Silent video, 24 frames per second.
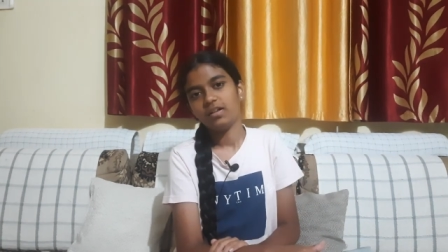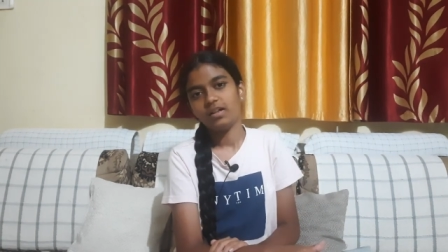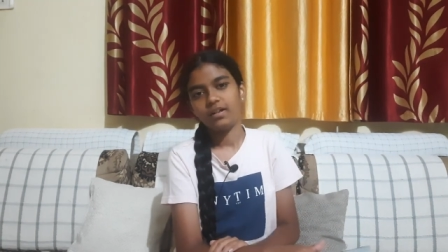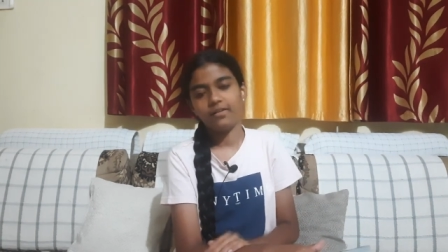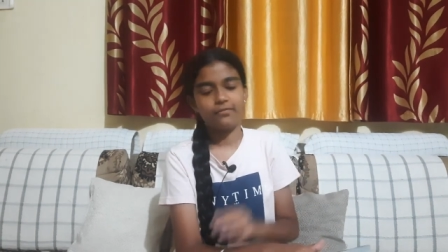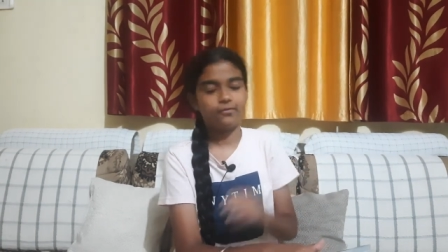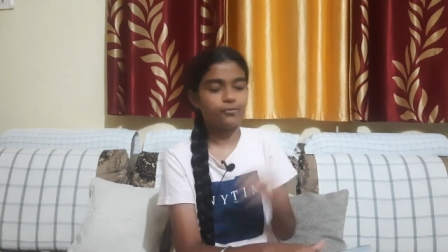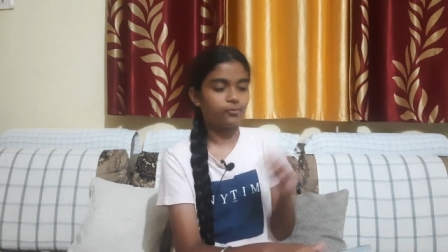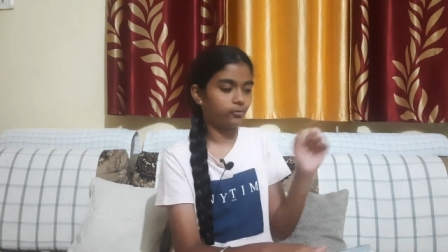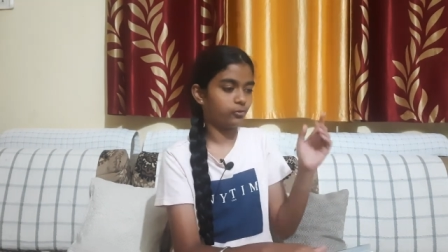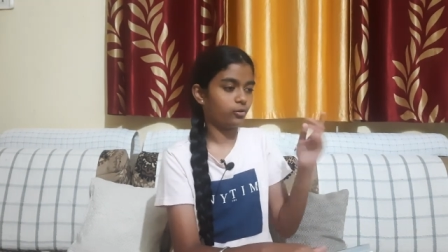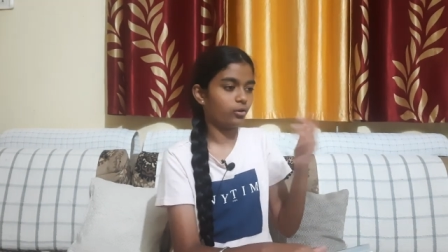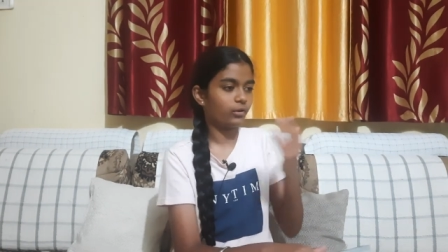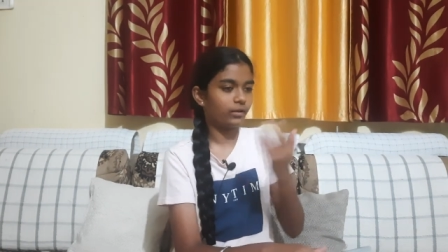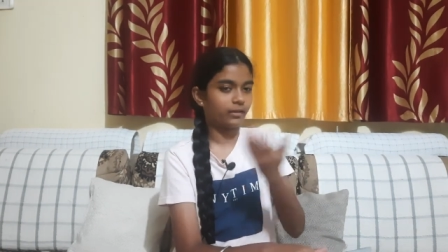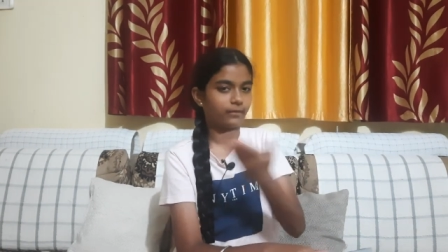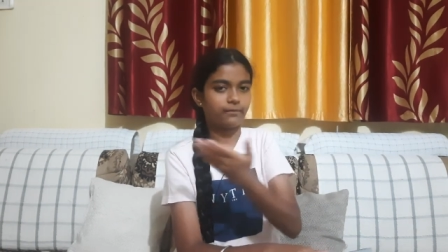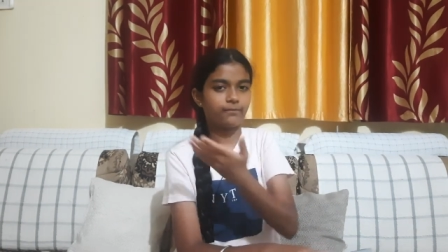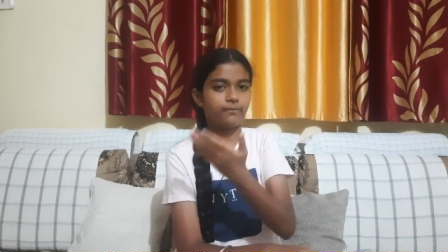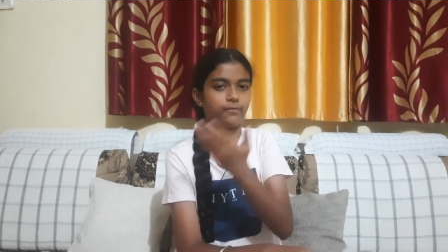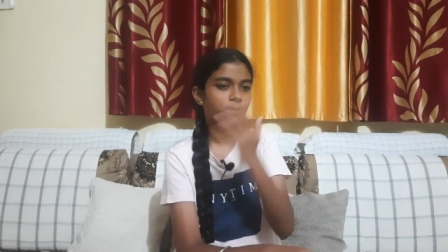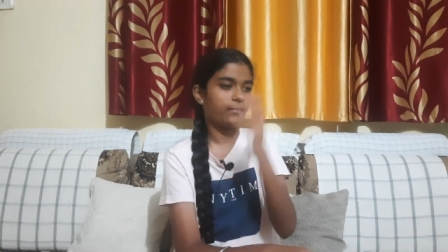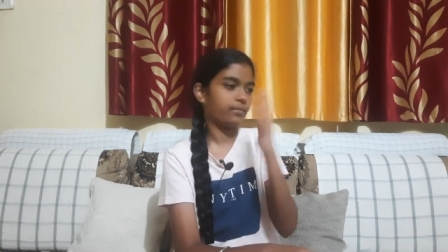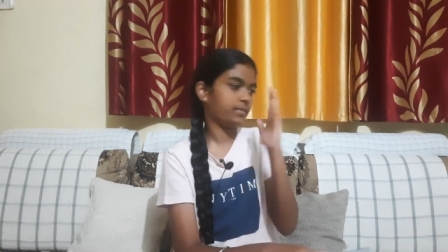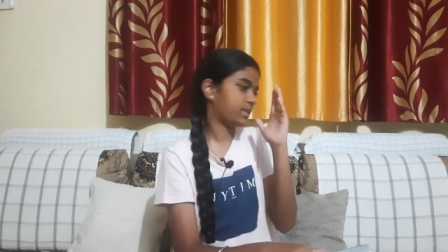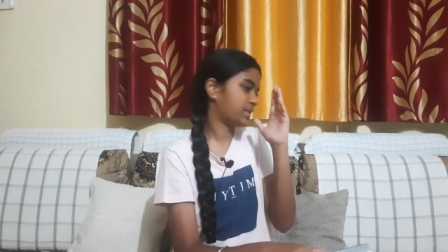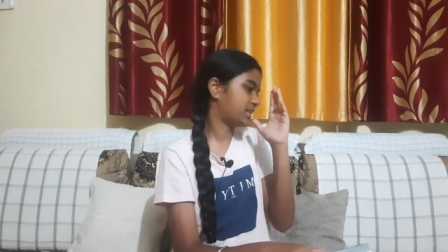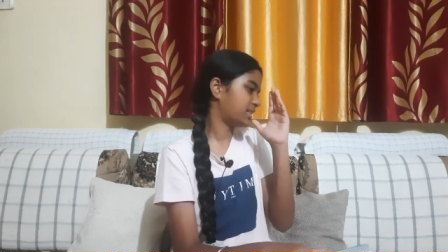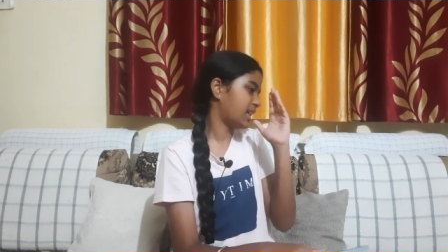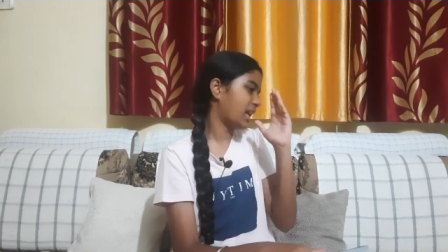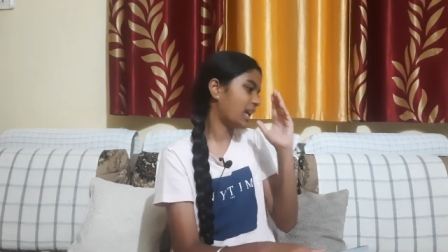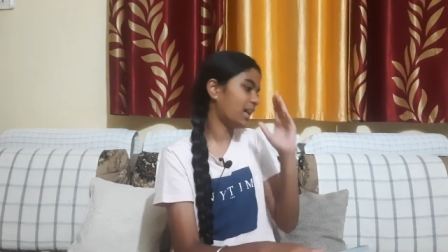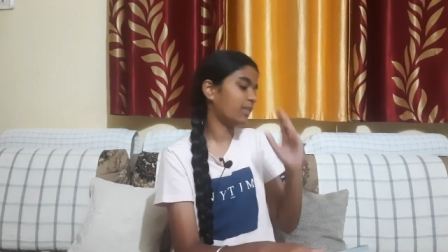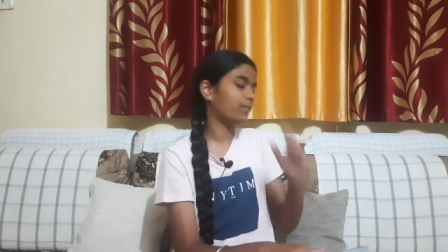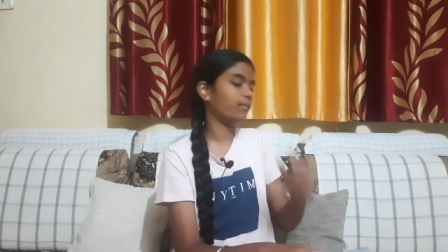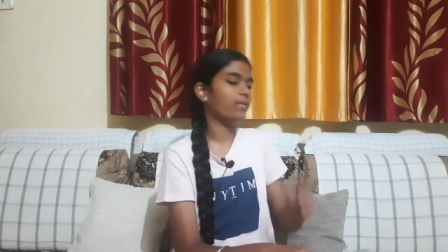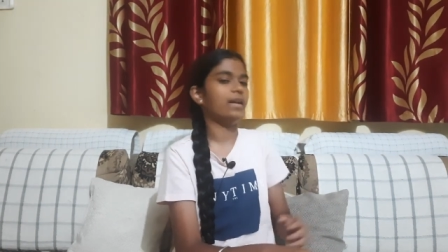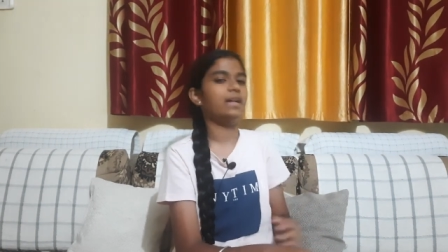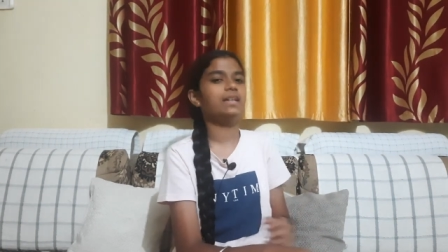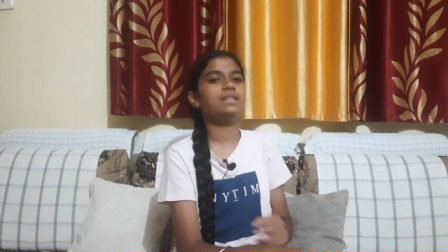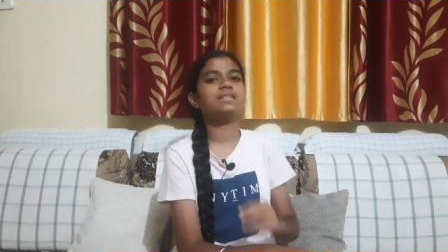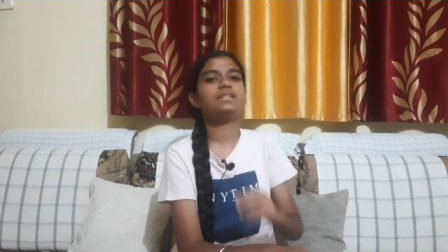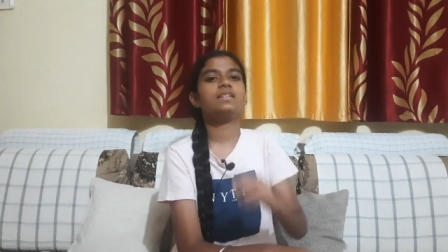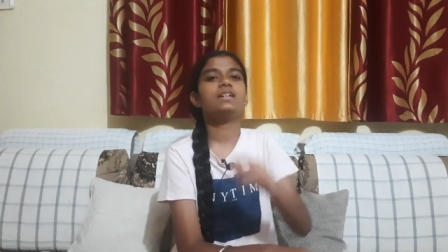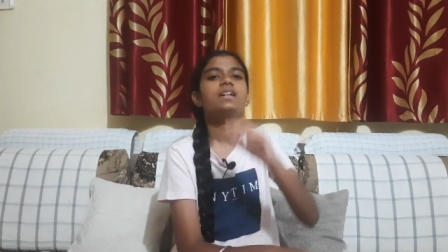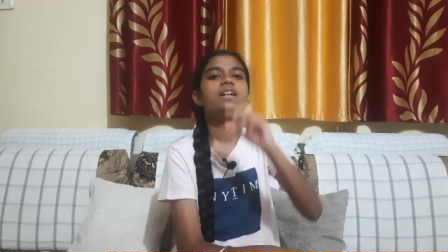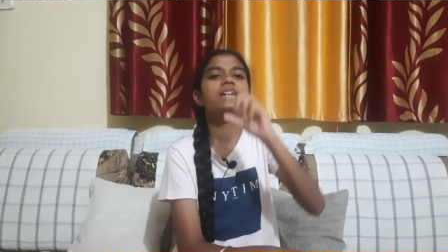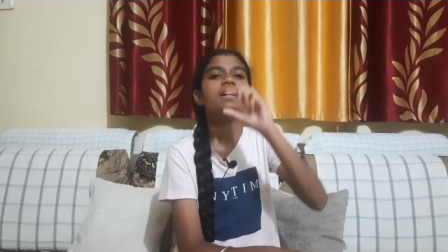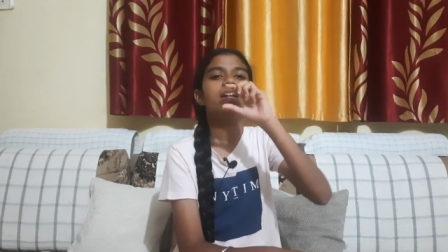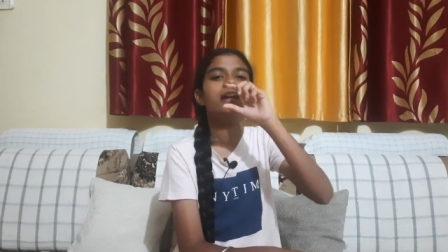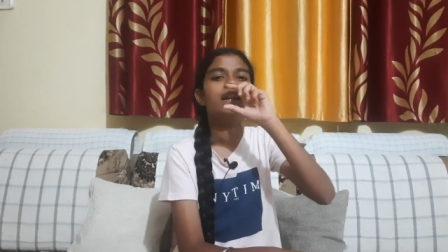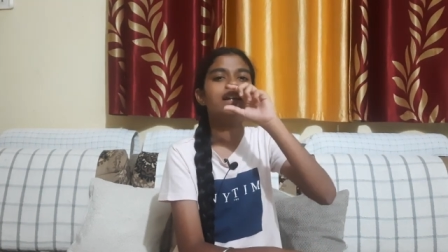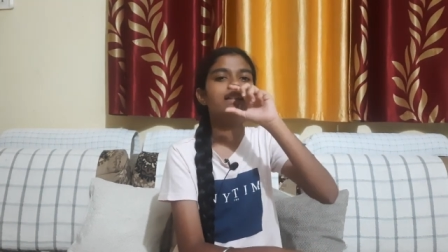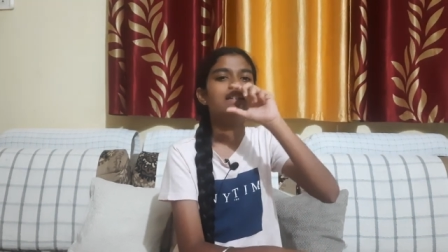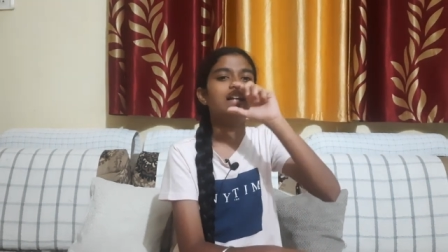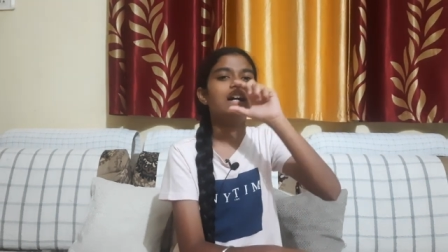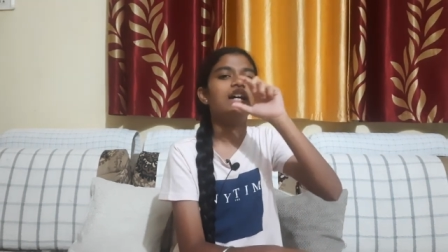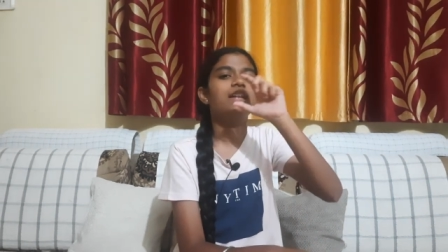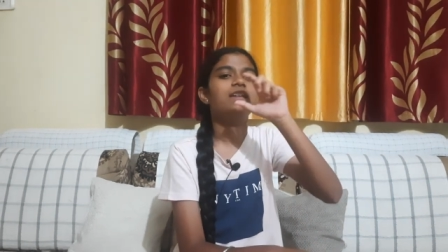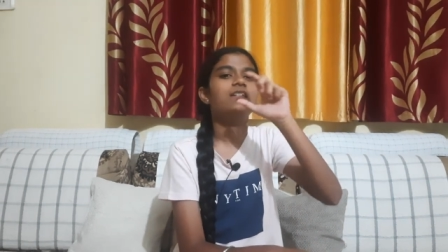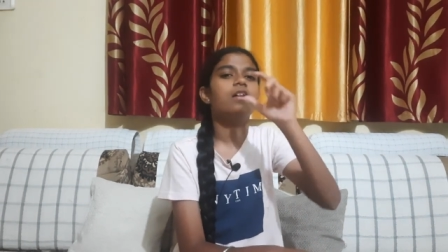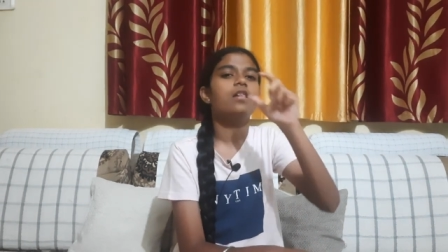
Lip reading: If you look from the sideways, it had